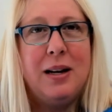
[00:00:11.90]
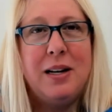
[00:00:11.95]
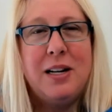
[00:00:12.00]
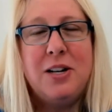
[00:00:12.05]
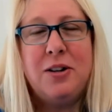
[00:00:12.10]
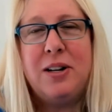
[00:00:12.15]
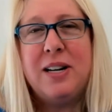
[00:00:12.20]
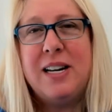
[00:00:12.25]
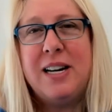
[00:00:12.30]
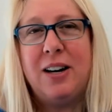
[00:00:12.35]

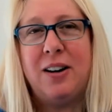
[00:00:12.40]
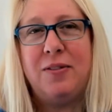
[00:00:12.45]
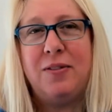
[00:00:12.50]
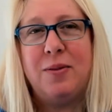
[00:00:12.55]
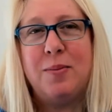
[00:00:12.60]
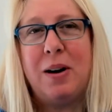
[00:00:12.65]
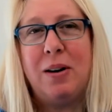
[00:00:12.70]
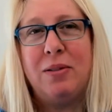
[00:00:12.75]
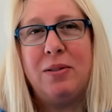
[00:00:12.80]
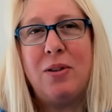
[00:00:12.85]
You can hear
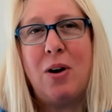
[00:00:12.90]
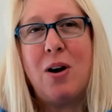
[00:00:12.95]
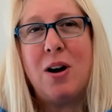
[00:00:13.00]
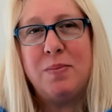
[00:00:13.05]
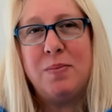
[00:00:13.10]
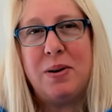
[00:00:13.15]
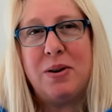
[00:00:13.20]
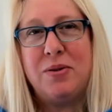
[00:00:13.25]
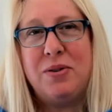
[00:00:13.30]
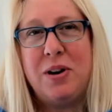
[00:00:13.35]
from our
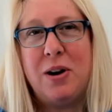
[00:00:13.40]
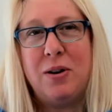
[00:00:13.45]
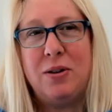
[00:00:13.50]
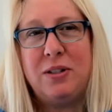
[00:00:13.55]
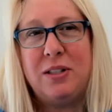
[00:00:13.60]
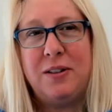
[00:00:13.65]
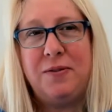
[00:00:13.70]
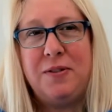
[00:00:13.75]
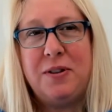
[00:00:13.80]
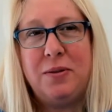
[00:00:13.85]
longbow
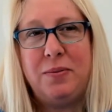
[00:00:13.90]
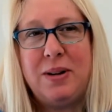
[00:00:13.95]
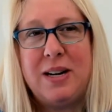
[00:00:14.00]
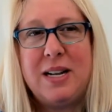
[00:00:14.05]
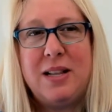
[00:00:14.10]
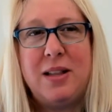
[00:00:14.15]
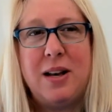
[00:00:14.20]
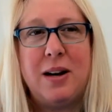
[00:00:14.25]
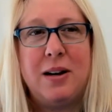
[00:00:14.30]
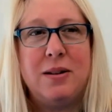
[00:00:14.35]
notes if you
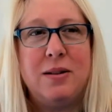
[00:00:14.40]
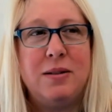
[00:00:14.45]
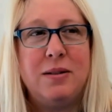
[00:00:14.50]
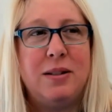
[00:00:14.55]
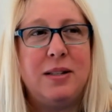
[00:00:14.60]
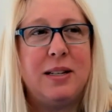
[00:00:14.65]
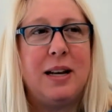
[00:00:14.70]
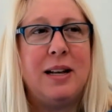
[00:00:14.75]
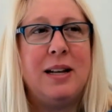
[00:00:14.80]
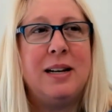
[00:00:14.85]
read
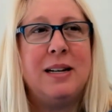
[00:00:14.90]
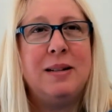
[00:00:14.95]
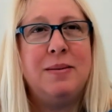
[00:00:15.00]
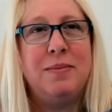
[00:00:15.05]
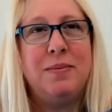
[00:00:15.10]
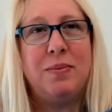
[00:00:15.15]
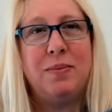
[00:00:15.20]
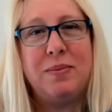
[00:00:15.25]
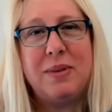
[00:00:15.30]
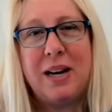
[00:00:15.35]
those.
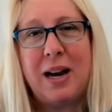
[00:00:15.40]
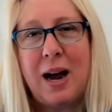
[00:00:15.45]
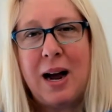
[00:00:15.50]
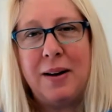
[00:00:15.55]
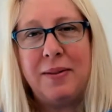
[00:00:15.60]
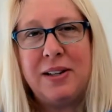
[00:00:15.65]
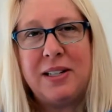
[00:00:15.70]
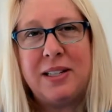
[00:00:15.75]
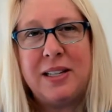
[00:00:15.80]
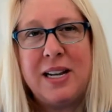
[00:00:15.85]
Um,
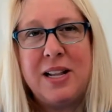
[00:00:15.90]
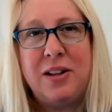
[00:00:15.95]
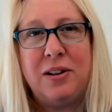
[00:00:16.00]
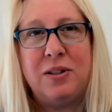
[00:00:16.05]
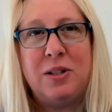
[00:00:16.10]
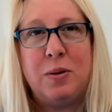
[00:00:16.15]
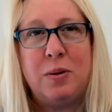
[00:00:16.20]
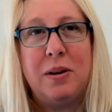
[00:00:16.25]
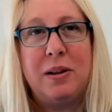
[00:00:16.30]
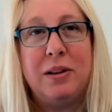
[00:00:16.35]
obviously
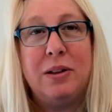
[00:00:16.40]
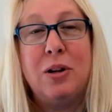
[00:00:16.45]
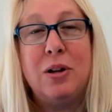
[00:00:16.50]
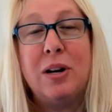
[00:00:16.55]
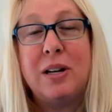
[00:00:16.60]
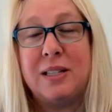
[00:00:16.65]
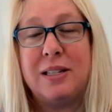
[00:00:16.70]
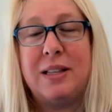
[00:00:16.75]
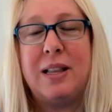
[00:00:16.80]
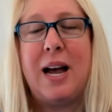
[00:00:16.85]
there's
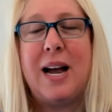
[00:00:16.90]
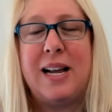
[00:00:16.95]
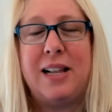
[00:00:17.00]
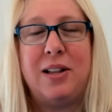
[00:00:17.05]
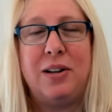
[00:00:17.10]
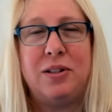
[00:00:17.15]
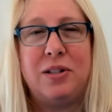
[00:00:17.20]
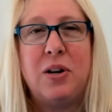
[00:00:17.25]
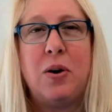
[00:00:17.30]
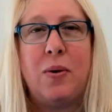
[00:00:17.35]
looks like
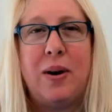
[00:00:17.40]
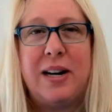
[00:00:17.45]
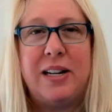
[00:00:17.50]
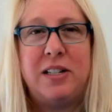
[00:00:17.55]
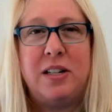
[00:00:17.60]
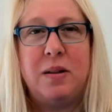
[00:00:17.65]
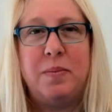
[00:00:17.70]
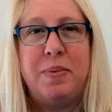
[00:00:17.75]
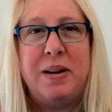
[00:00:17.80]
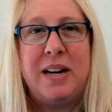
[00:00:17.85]
there's going
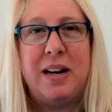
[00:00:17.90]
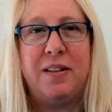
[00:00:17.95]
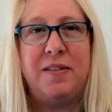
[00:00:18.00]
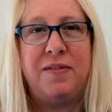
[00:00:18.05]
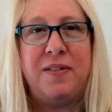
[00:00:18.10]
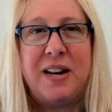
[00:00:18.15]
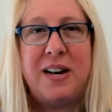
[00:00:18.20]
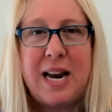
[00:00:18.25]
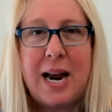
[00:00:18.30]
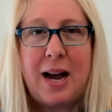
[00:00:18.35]
to be a
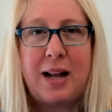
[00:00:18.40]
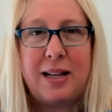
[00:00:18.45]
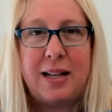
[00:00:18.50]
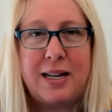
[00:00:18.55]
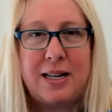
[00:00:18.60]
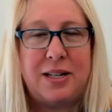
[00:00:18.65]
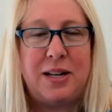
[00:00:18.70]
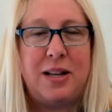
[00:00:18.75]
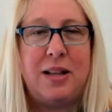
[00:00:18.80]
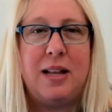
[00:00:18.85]

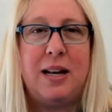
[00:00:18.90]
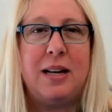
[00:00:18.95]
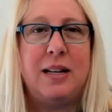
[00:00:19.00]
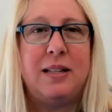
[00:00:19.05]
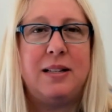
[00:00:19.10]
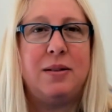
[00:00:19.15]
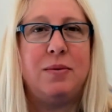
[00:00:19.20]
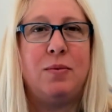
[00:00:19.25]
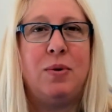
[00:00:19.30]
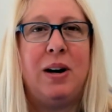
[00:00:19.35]
finale to
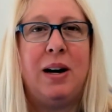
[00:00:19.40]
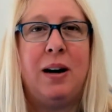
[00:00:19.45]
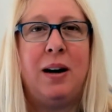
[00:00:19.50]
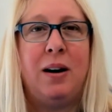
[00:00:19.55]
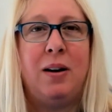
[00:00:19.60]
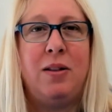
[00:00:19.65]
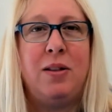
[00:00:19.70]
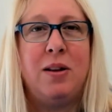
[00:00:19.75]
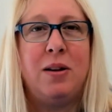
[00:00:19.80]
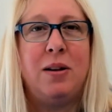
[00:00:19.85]
this
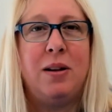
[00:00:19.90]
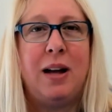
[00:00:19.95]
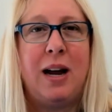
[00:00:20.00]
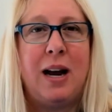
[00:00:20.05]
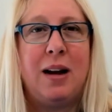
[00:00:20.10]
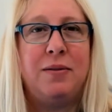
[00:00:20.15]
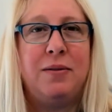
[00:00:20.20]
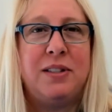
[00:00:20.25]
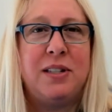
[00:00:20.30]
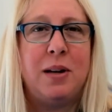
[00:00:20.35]
where they'll
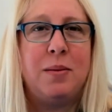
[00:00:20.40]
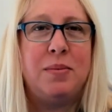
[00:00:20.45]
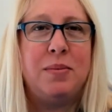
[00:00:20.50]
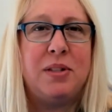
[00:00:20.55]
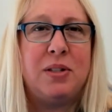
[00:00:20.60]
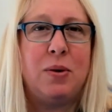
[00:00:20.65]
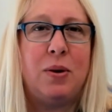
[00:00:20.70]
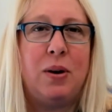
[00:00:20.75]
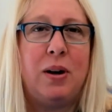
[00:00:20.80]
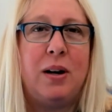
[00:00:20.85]
have some
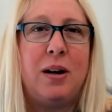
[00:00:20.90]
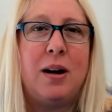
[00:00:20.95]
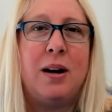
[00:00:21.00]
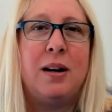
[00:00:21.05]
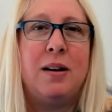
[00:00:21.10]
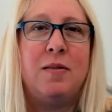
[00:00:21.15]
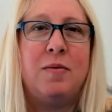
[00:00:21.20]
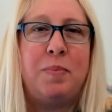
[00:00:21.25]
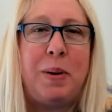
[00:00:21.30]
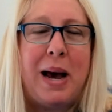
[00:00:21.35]
sort
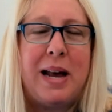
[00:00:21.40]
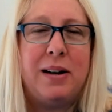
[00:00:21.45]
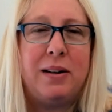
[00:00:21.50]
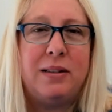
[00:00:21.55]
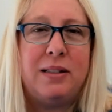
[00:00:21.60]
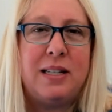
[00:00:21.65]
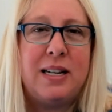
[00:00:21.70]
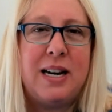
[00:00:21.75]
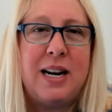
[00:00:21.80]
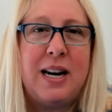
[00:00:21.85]
of
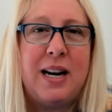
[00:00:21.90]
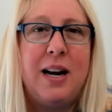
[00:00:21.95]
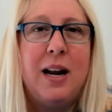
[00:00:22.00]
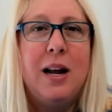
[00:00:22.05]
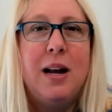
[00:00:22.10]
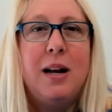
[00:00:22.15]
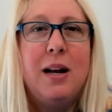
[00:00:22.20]
penalty.